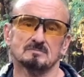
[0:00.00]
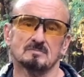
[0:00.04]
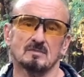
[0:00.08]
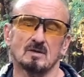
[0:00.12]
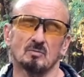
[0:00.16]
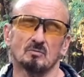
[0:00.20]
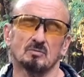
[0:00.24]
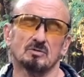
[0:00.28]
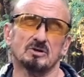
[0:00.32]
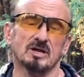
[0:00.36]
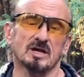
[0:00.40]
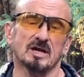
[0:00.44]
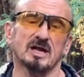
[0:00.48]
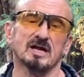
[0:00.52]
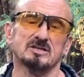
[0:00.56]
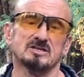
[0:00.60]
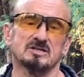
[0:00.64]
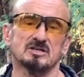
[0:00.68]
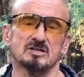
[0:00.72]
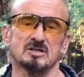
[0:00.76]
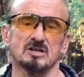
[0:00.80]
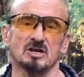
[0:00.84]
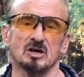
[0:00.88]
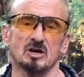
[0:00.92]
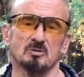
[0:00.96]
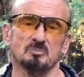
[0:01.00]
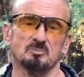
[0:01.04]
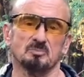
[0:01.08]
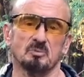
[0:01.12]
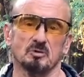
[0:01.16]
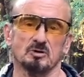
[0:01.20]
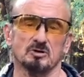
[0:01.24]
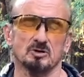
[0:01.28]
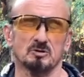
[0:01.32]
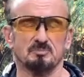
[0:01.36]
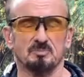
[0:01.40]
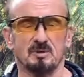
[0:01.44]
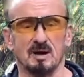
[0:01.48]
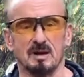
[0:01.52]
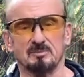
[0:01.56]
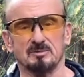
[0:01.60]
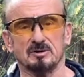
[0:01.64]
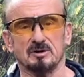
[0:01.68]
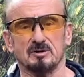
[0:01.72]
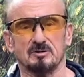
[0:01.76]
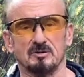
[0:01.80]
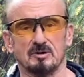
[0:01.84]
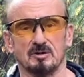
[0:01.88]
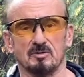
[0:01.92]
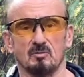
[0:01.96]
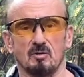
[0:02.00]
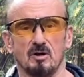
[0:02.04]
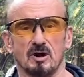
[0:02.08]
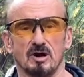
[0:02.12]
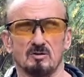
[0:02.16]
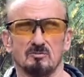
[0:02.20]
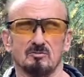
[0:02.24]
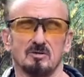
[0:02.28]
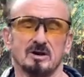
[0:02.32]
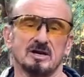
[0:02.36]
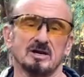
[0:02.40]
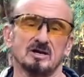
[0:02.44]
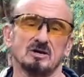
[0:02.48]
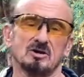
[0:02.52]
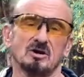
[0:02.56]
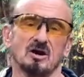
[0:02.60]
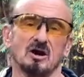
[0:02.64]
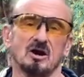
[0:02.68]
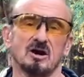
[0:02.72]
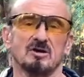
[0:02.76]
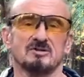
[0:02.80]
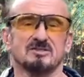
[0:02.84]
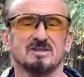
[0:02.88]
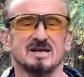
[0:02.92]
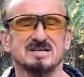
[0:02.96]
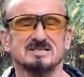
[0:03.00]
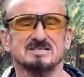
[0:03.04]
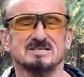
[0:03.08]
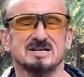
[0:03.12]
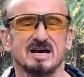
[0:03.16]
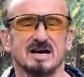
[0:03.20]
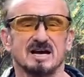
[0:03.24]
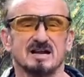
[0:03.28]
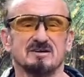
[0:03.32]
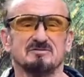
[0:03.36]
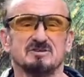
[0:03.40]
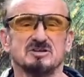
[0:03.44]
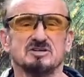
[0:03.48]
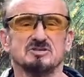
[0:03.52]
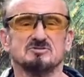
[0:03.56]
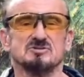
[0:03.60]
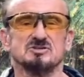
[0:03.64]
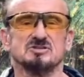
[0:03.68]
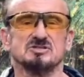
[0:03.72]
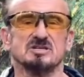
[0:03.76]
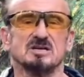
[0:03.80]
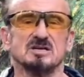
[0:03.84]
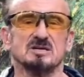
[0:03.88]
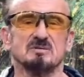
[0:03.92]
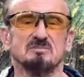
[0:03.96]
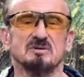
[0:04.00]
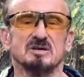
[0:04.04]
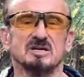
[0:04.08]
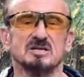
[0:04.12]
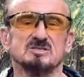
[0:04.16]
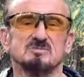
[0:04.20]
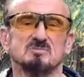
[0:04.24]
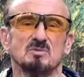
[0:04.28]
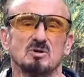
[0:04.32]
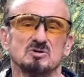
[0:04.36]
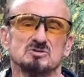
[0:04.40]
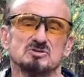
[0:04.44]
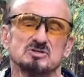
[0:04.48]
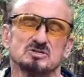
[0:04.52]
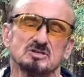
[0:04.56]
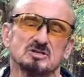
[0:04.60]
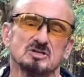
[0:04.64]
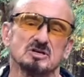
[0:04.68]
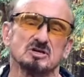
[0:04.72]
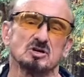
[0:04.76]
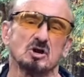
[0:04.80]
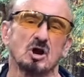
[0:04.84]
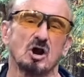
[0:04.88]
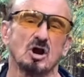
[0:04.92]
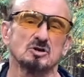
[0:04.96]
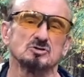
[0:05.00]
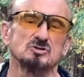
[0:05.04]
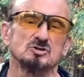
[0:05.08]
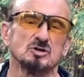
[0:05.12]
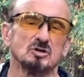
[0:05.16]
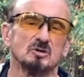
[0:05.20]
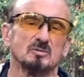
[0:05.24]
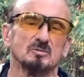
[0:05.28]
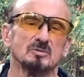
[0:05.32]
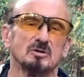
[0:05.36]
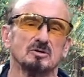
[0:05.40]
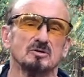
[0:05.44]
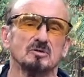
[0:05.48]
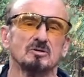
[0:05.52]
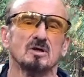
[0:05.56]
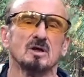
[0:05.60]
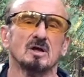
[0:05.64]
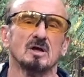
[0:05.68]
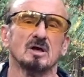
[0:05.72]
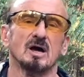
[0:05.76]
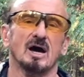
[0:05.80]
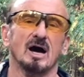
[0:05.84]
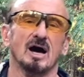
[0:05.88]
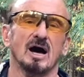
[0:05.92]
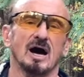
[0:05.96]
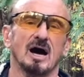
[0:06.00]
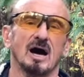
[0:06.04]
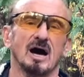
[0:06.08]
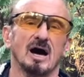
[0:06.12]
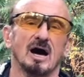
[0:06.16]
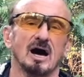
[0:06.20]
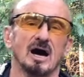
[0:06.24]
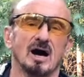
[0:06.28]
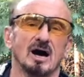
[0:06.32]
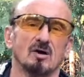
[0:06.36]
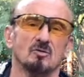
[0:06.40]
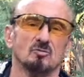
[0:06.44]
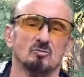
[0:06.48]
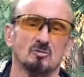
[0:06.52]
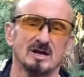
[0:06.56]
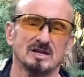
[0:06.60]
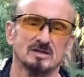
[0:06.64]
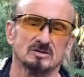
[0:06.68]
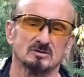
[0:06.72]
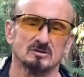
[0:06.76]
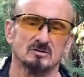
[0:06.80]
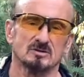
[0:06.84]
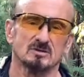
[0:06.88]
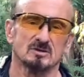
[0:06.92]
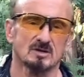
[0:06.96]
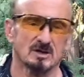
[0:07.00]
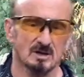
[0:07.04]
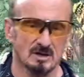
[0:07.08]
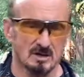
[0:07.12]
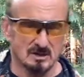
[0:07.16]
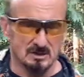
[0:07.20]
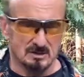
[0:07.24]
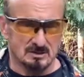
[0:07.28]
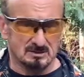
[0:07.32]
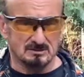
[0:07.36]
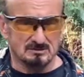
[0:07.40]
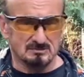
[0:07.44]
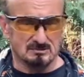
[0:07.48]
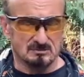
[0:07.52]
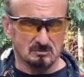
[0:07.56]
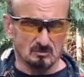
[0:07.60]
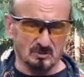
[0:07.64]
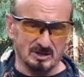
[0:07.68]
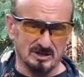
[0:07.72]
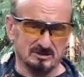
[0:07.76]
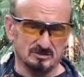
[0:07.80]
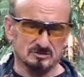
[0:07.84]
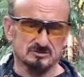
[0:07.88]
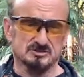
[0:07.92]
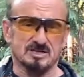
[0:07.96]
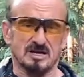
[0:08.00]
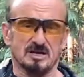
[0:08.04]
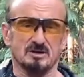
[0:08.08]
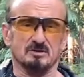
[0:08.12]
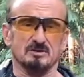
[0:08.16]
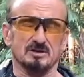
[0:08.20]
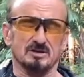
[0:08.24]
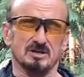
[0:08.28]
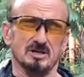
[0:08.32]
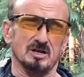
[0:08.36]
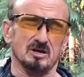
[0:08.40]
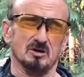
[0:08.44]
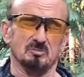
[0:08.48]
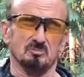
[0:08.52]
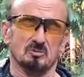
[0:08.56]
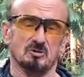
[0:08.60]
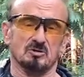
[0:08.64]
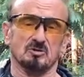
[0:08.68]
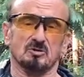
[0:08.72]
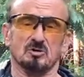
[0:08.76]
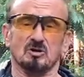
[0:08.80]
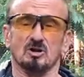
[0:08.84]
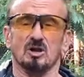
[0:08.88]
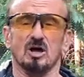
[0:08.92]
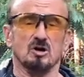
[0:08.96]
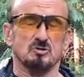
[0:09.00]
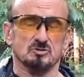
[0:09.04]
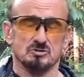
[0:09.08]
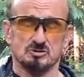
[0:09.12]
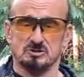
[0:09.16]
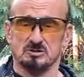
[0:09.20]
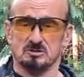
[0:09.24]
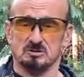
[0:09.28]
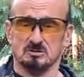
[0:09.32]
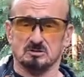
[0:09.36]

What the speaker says: When you get to the airport, you're probably going to want to rent a car. That's kind of interesting because most of the car terminal rentals that are in the airport are closed.